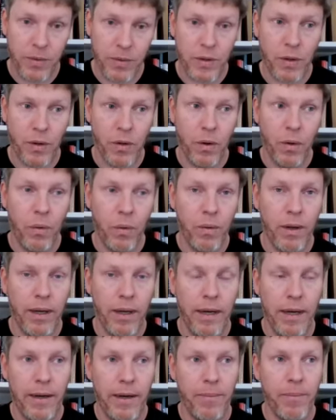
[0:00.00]
So
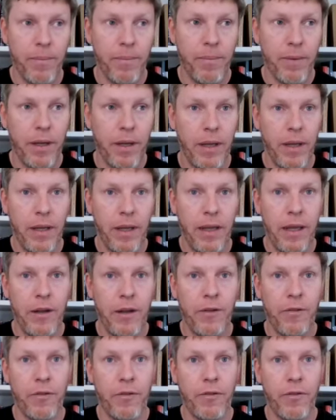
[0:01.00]

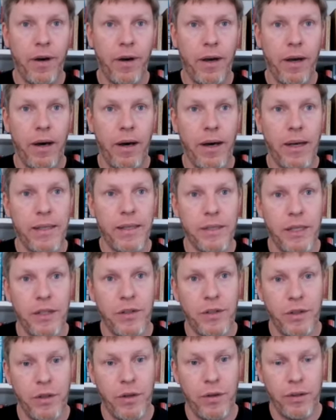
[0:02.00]
if I said
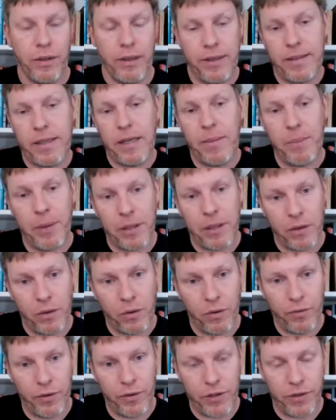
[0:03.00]
to you that a typical
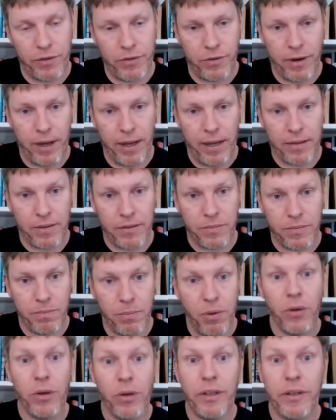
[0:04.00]
coefficient of drag is
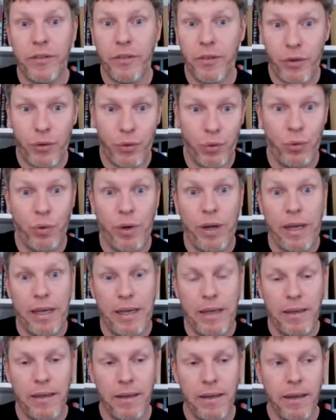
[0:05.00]
0.3,